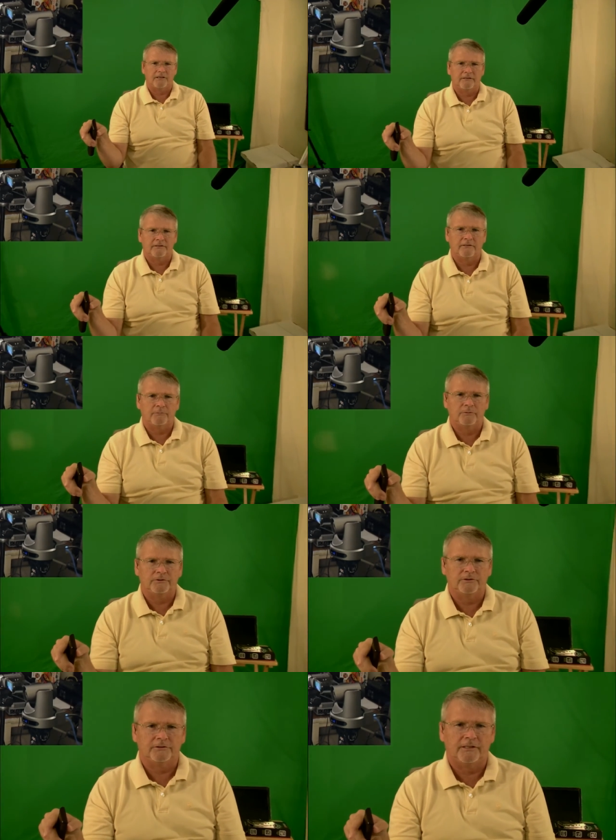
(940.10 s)
and then we'll
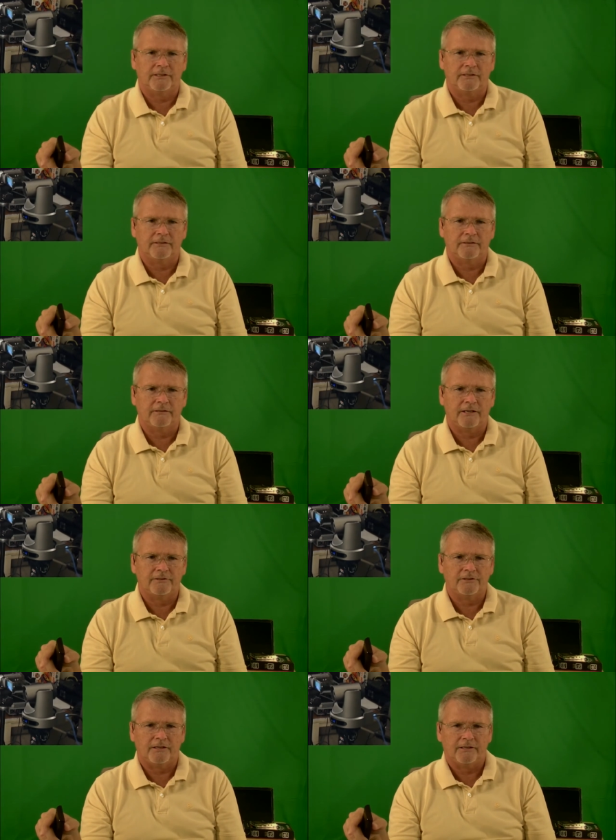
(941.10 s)
just take it into that shot.